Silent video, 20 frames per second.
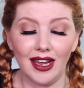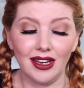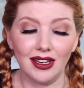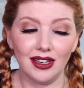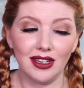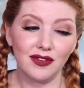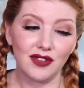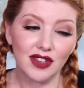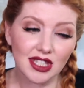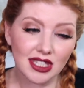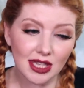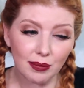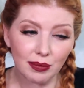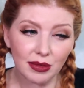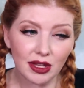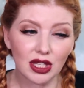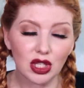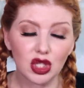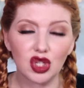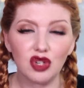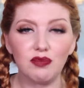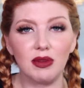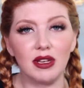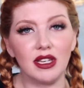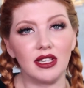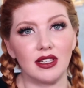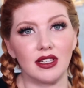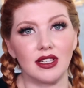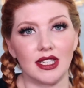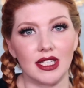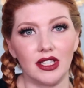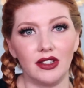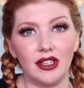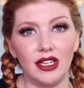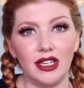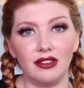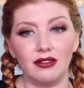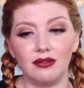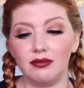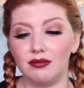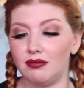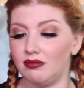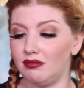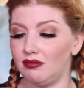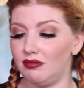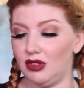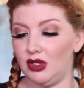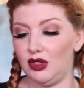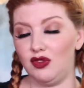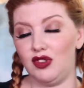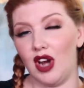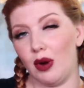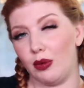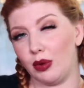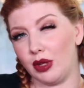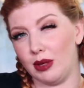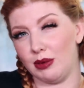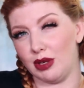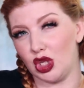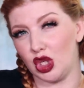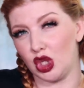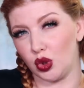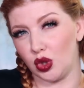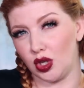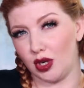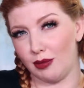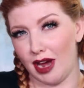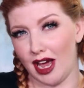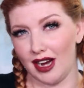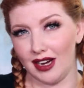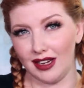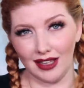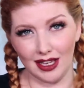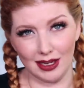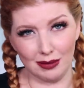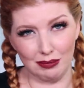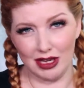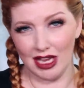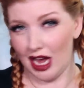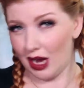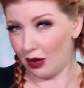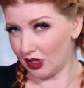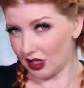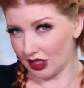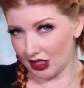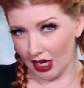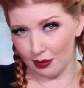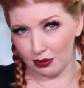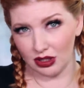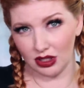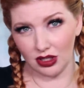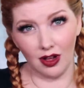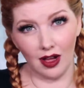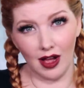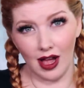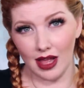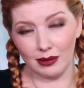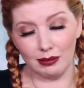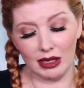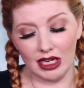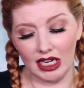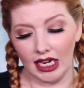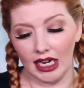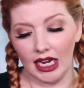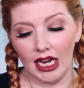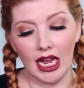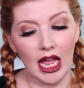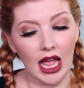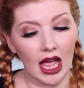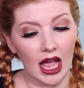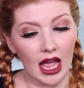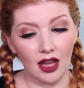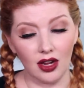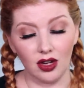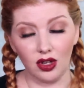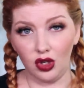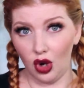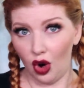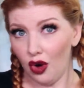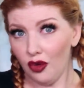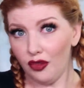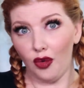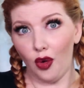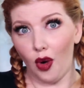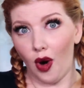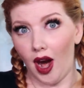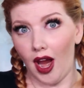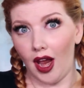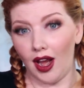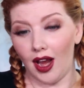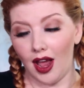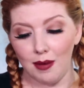And if it's something that you've been considering, you've not really been sure about it, like me, I was skeptical, I'll admit it. Go for it.